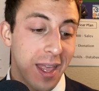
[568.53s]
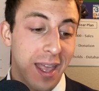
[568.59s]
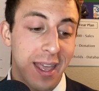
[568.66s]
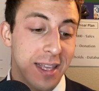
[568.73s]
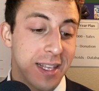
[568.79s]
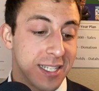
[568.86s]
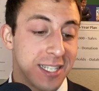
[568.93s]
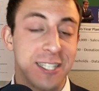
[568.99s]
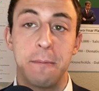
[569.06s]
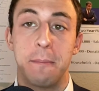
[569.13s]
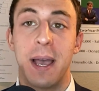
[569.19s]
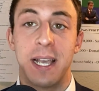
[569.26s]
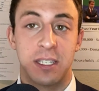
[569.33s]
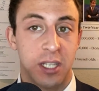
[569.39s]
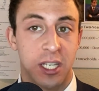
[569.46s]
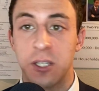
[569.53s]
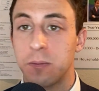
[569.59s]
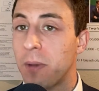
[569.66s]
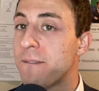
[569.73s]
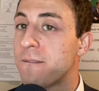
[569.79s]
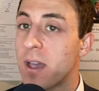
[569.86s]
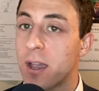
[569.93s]
This is the best. This is
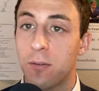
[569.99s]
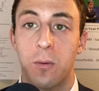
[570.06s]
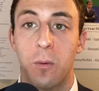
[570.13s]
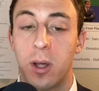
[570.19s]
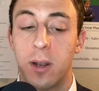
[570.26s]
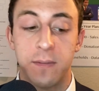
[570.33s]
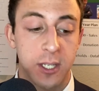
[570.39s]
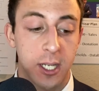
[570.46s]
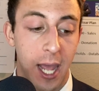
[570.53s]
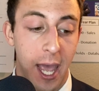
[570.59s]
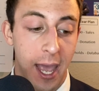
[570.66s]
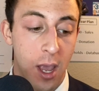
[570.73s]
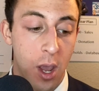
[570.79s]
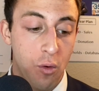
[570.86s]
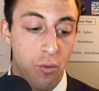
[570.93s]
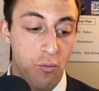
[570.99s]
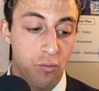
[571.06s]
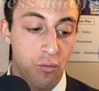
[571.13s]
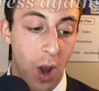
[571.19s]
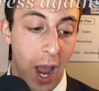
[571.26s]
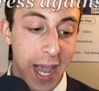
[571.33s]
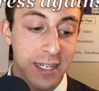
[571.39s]
my favorite one of today.
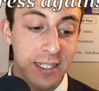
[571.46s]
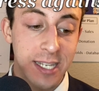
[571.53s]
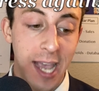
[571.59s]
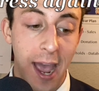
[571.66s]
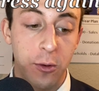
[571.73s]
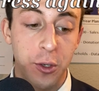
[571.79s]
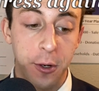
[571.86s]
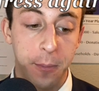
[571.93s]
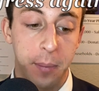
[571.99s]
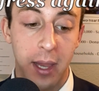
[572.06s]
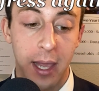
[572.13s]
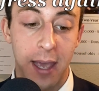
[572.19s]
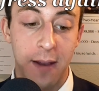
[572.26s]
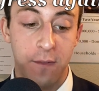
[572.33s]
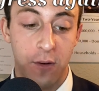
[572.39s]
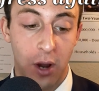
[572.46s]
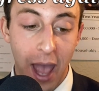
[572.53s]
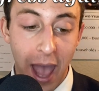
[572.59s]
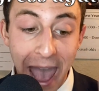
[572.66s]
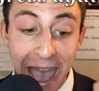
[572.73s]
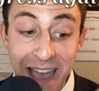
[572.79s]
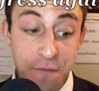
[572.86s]
Write down your plan for
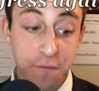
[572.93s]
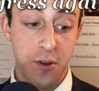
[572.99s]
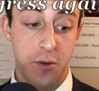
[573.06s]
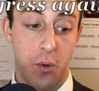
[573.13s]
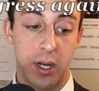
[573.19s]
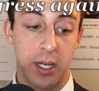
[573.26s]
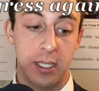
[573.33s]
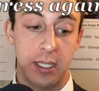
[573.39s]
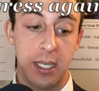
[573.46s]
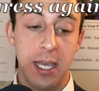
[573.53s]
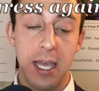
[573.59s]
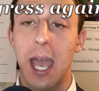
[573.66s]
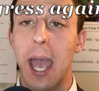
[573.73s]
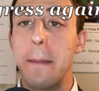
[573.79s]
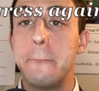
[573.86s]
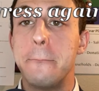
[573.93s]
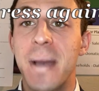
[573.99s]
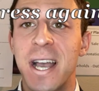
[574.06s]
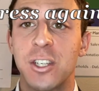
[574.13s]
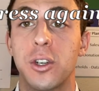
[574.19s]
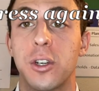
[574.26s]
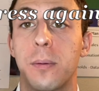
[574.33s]
everyone to see it and
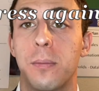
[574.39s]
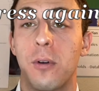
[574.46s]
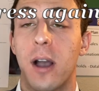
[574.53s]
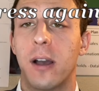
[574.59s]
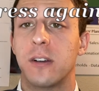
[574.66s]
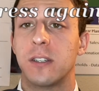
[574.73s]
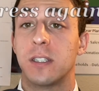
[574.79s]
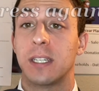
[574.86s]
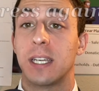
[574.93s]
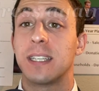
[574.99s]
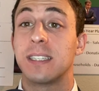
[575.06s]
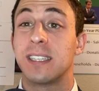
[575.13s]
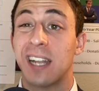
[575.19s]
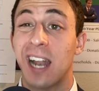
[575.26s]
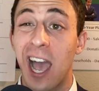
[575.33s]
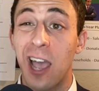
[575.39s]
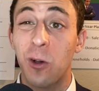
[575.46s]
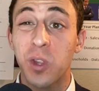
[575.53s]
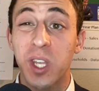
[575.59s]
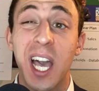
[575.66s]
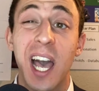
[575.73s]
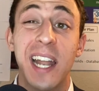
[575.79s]
measure your progress against it. I
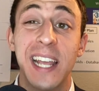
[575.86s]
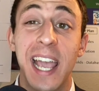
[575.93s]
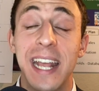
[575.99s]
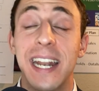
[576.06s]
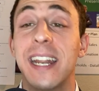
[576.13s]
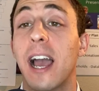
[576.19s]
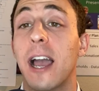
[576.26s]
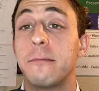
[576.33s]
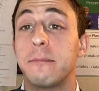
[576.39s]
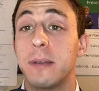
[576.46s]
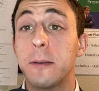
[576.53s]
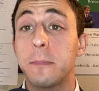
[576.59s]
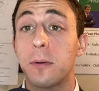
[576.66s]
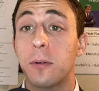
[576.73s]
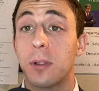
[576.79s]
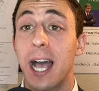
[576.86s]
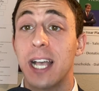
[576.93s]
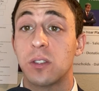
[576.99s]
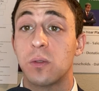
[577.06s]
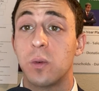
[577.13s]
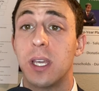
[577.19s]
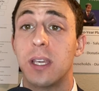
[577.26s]
only got 89 people
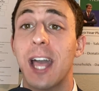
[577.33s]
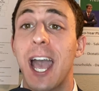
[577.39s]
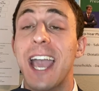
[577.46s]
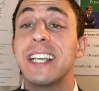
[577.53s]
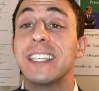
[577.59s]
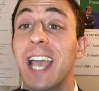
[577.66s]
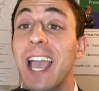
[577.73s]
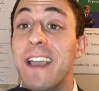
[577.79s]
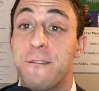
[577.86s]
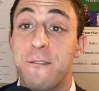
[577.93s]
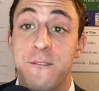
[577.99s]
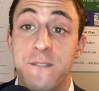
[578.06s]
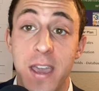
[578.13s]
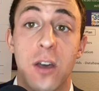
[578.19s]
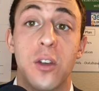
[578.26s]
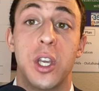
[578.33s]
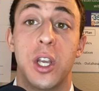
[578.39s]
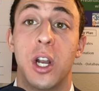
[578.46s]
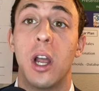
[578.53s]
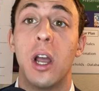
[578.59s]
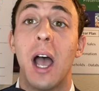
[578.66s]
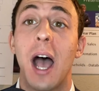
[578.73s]
last week. That is a
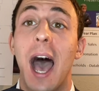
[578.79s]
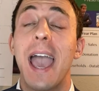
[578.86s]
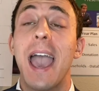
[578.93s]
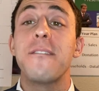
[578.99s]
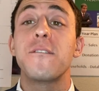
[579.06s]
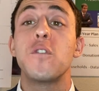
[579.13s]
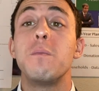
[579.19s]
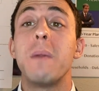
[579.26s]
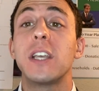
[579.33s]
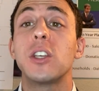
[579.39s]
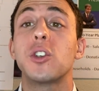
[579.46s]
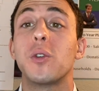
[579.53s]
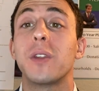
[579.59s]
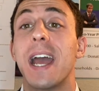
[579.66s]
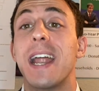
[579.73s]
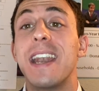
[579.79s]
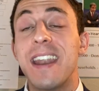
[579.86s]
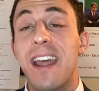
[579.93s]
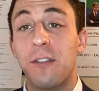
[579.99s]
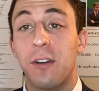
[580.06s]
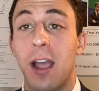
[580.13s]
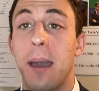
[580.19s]
failure. I have to make sure that
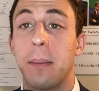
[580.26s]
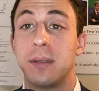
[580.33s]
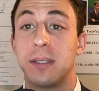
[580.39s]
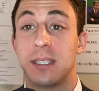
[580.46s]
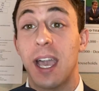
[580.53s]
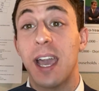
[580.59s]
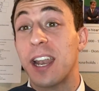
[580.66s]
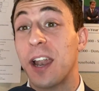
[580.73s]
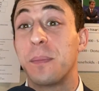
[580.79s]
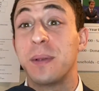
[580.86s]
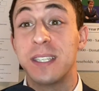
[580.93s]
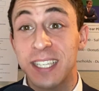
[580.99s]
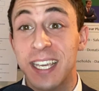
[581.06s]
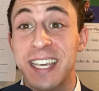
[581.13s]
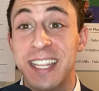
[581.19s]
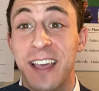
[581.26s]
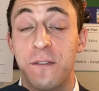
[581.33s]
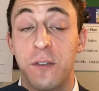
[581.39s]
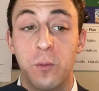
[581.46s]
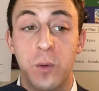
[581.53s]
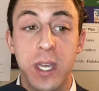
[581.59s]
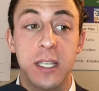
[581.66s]
never happens again. And I've been saying that
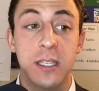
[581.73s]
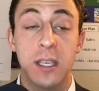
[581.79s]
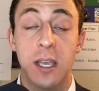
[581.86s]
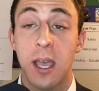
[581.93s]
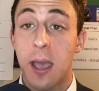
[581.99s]
for weeks.